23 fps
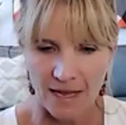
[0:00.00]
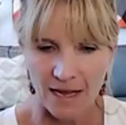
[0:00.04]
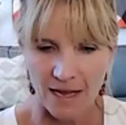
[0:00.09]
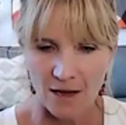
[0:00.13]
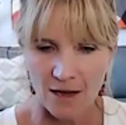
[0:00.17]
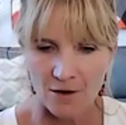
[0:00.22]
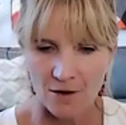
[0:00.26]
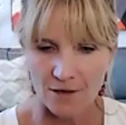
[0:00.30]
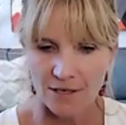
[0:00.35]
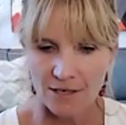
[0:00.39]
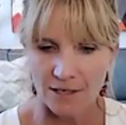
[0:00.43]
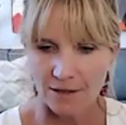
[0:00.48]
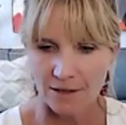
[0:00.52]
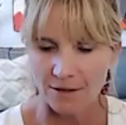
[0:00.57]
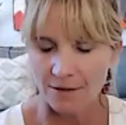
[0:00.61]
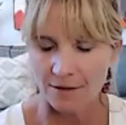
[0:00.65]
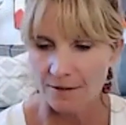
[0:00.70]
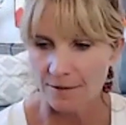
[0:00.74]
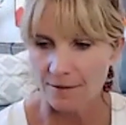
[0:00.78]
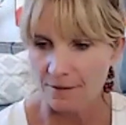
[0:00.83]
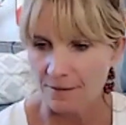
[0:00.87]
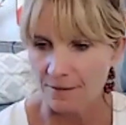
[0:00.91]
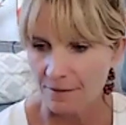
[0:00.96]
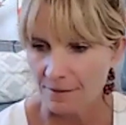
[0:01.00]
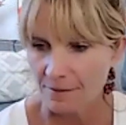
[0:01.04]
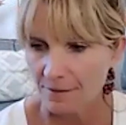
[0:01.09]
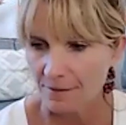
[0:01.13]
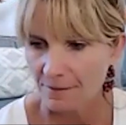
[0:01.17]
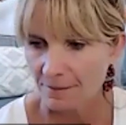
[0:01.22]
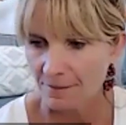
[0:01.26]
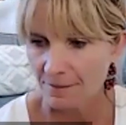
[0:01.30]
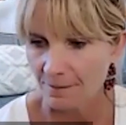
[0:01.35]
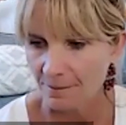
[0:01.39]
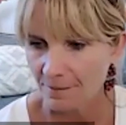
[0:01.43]
how guilt
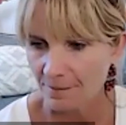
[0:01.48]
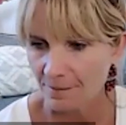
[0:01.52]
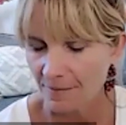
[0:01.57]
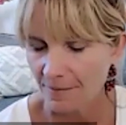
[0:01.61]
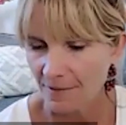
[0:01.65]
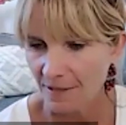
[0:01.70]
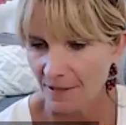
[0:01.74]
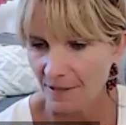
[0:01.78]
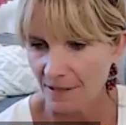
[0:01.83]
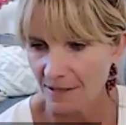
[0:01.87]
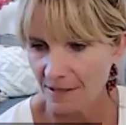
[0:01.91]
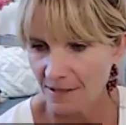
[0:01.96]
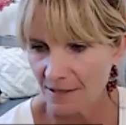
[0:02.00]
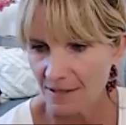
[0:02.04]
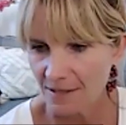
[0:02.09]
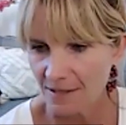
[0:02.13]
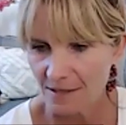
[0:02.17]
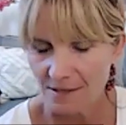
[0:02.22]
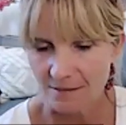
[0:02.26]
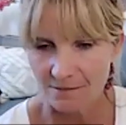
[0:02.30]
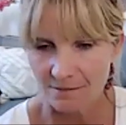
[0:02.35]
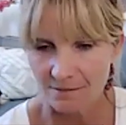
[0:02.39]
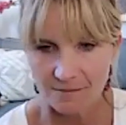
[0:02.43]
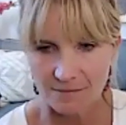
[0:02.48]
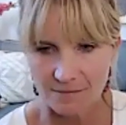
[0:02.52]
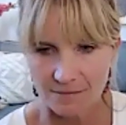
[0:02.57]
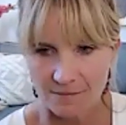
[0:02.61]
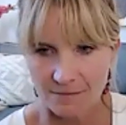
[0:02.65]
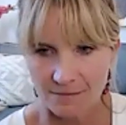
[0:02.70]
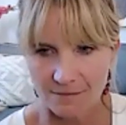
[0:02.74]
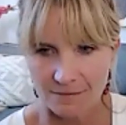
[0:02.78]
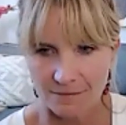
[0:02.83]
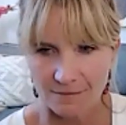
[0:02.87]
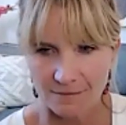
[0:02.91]
is
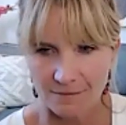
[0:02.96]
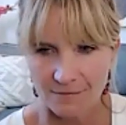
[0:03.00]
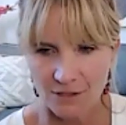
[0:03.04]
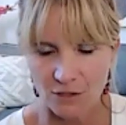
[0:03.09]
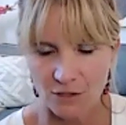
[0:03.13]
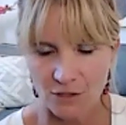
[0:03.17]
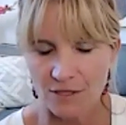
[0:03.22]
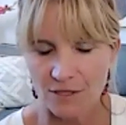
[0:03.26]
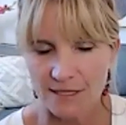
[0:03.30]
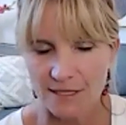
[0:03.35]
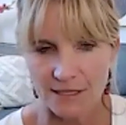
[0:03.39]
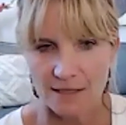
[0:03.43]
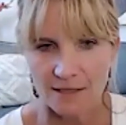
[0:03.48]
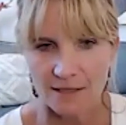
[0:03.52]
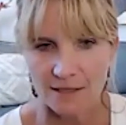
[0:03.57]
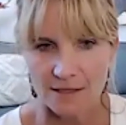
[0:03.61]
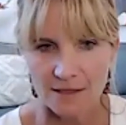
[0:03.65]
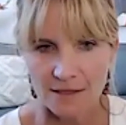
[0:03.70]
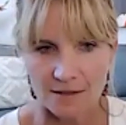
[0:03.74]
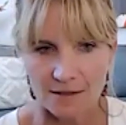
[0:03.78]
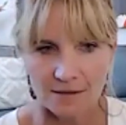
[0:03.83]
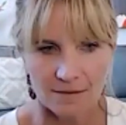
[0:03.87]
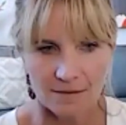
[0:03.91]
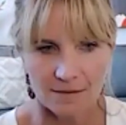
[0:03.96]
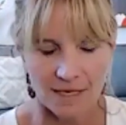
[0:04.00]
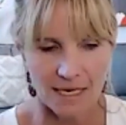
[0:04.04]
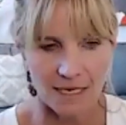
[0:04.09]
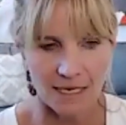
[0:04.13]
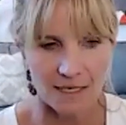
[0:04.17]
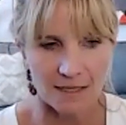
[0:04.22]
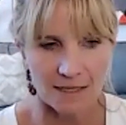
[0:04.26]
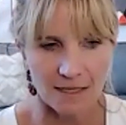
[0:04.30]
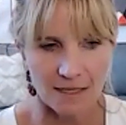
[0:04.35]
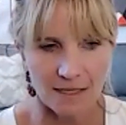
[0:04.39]
useless,
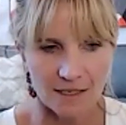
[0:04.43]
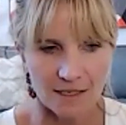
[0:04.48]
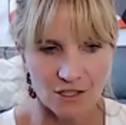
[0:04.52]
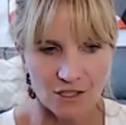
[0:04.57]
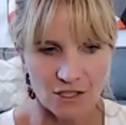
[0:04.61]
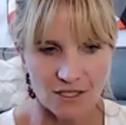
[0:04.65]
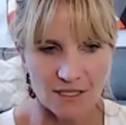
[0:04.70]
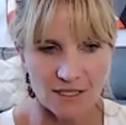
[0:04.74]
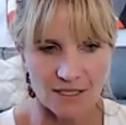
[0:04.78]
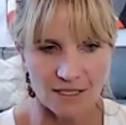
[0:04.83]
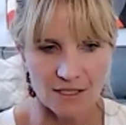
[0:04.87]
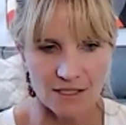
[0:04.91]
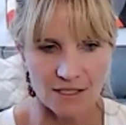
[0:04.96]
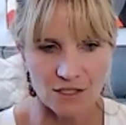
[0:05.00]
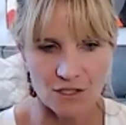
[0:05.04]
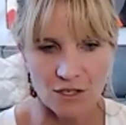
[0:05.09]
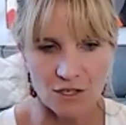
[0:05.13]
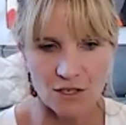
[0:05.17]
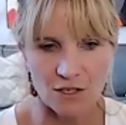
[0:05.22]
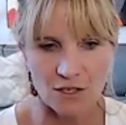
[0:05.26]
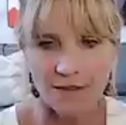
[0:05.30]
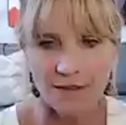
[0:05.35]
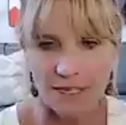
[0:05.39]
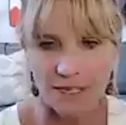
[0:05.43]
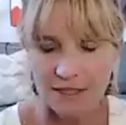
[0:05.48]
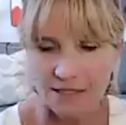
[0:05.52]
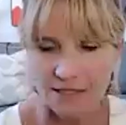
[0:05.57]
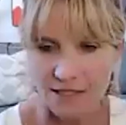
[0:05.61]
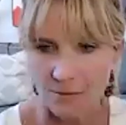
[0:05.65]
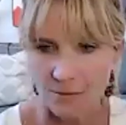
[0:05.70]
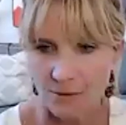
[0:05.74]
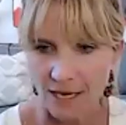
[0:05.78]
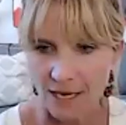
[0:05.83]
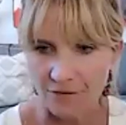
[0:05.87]
right? That it just doesn't serve us,
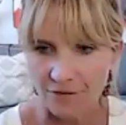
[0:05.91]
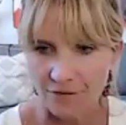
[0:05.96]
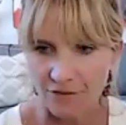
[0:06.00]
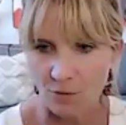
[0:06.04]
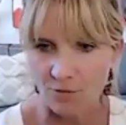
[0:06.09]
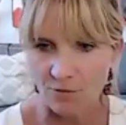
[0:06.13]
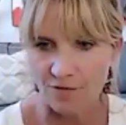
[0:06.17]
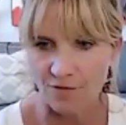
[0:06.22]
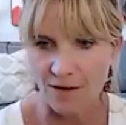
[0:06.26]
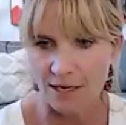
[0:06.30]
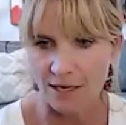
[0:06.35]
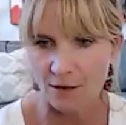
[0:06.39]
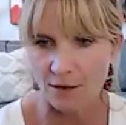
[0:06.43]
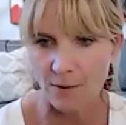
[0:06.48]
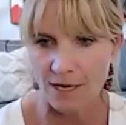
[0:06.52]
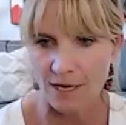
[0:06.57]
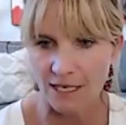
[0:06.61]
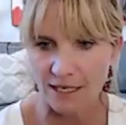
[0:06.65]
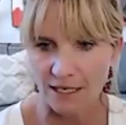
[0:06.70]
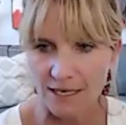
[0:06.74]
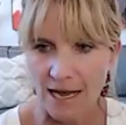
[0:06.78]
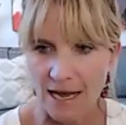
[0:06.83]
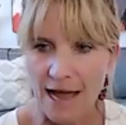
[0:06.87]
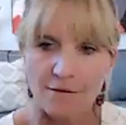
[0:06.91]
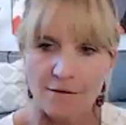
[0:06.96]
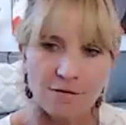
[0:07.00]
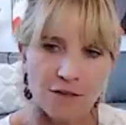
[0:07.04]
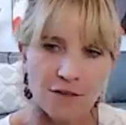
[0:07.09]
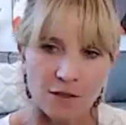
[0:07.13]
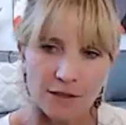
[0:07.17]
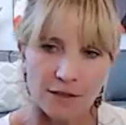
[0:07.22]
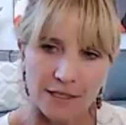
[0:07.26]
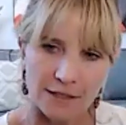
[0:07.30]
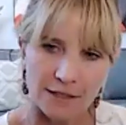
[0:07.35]
that we have to find a way to not
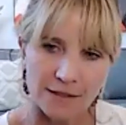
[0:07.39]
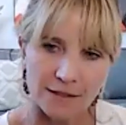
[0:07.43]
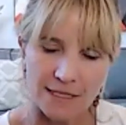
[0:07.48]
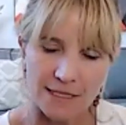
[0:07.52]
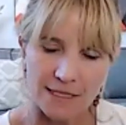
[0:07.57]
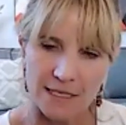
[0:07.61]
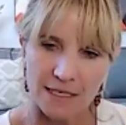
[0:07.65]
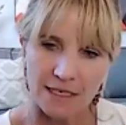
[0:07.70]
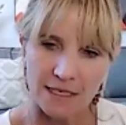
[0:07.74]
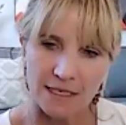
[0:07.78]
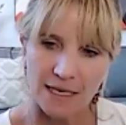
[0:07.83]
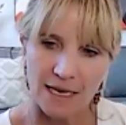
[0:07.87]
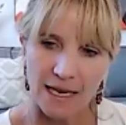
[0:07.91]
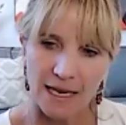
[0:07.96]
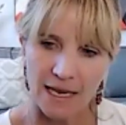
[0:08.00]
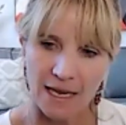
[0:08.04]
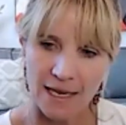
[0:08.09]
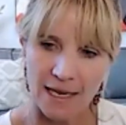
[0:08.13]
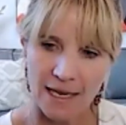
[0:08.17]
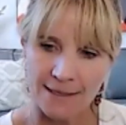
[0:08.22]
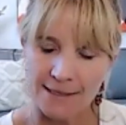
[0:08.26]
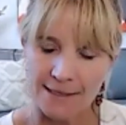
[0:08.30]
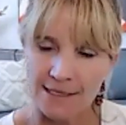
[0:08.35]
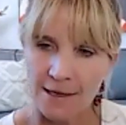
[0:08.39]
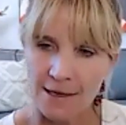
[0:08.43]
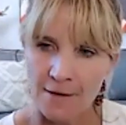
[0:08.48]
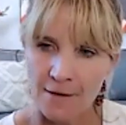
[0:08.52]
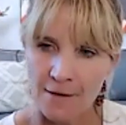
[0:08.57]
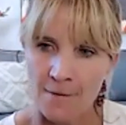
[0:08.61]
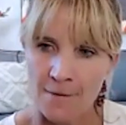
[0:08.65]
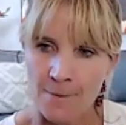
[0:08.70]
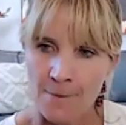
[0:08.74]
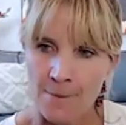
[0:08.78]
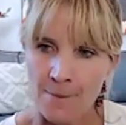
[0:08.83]
feel guilty. And
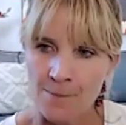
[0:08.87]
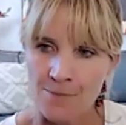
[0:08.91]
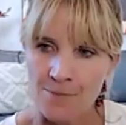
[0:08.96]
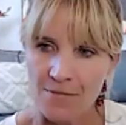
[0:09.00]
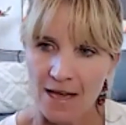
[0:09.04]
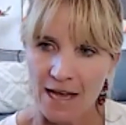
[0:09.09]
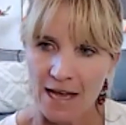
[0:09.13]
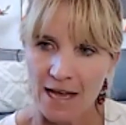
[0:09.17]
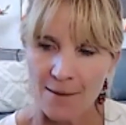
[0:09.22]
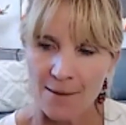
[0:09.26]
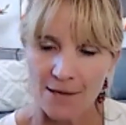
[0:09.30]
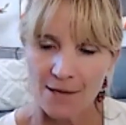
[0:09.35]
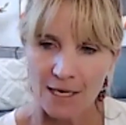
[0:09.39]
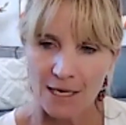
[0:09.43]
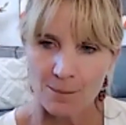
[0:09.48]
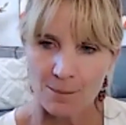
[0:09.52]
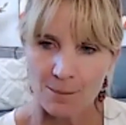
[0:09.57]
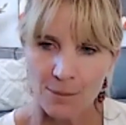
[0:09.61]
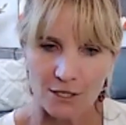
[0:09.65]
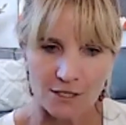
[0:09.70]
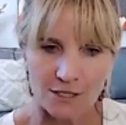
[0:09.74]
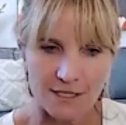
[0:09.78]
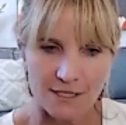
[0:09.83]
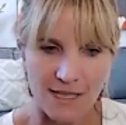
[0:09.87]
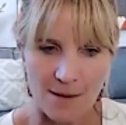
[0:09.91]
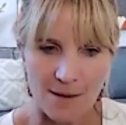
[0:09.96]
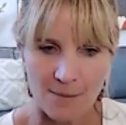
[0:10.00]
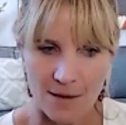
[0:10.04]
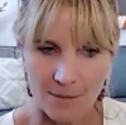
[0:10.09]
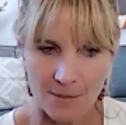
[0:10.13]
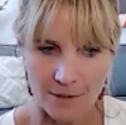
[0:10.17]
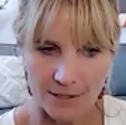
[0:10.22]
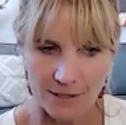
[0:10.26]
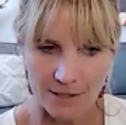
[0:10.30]
I'm going to burst that
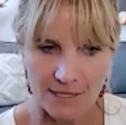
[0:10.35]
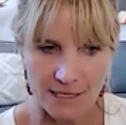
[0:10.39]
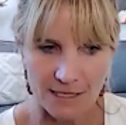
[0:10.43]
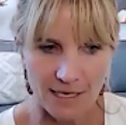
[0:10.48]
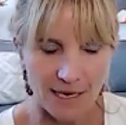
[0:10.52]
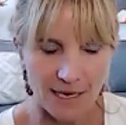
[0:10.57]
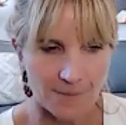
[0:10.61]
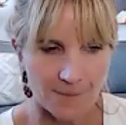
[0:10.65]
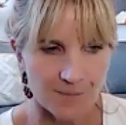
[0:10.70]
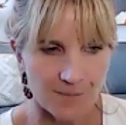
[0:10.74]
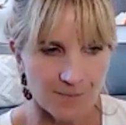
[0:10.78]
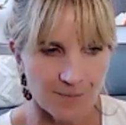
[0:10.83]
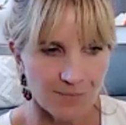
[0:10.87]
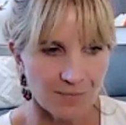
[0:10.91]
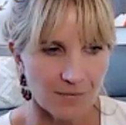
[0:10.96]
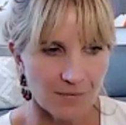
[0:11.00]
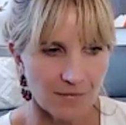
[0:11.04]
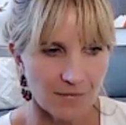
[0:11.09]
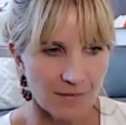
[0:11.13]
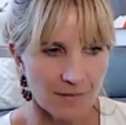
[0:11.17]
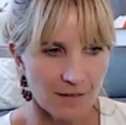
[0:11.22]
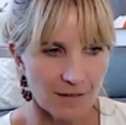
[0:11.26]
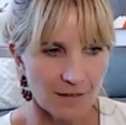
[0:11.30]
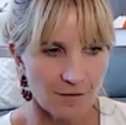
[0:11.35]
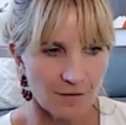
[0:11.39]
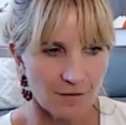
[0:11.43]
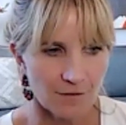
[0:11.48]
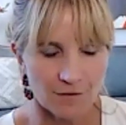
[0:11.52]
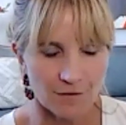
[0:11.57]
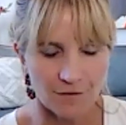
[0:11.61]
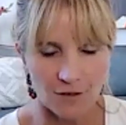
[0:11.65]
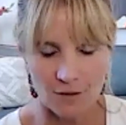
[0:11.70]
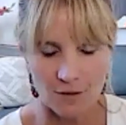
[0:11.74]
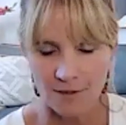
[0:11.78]
bubble today for
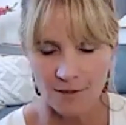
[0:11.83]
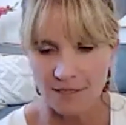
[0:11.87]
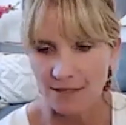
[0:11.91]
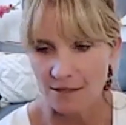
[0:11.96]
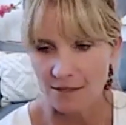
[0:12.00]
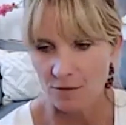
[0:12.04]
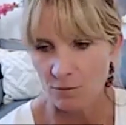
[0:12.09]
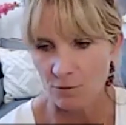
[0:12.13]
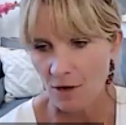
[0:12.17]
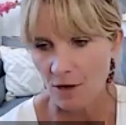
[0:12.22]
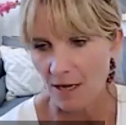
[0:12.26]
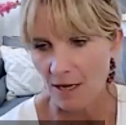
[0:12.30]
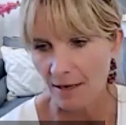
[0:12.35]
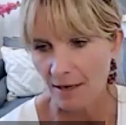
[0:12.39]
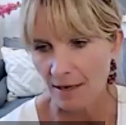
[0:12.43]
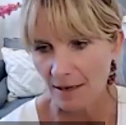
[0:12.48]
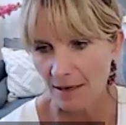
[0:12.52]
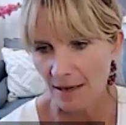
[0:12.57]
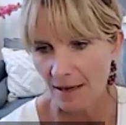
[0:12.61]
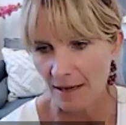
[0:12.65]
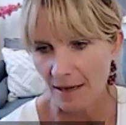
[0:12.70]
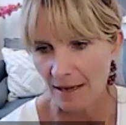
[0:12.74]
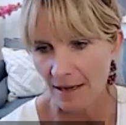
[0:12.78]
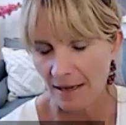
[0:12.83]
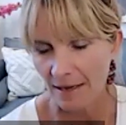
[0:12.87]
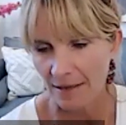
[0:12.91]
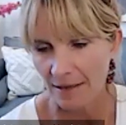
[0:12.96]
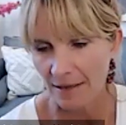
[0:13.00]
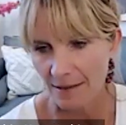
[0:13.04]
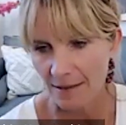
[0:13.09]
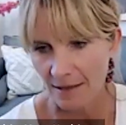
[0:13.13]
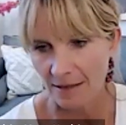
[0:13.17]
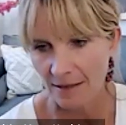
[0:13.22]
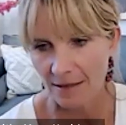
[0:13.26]
a few reasons. One, I
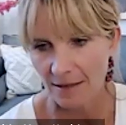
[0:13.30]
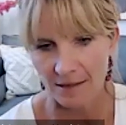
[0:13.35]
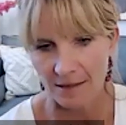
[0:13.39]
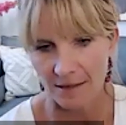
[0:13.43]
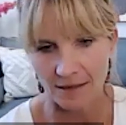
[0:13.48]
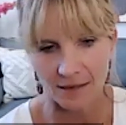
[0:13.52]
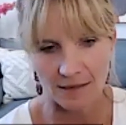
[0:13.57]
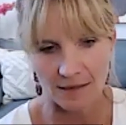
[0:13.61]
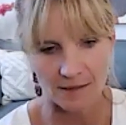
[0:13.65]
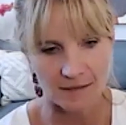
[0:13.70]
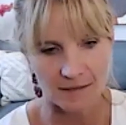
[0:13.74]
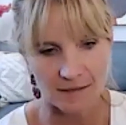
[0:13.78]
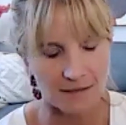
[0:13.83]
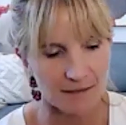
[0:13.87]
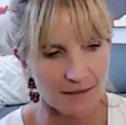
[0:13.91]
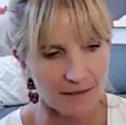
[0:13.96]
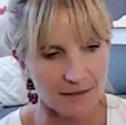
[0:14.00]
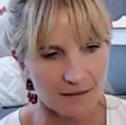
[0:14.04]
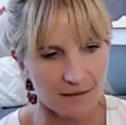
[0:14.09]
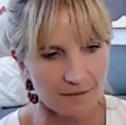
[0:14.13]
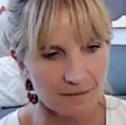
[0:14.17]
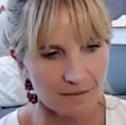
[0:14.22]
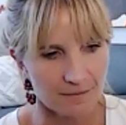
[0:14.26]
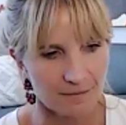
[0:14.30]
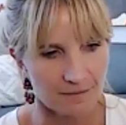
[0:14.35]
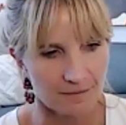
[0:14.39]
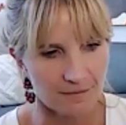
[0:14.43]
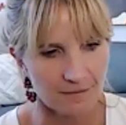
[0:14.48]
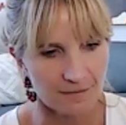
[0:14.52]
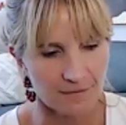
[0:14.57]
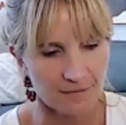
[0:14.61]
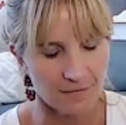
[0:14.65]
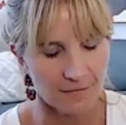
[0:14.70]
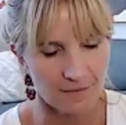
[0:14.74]
think it is
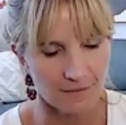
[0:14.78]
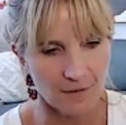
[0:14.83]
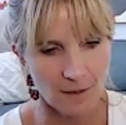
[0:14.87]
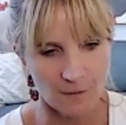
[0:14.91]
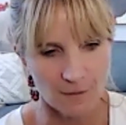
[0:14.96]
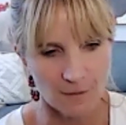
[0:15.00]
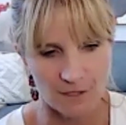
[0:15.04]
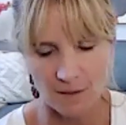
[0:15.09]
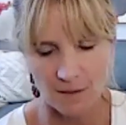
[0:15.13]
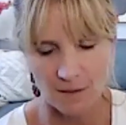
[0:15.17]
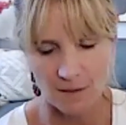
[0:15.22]
almost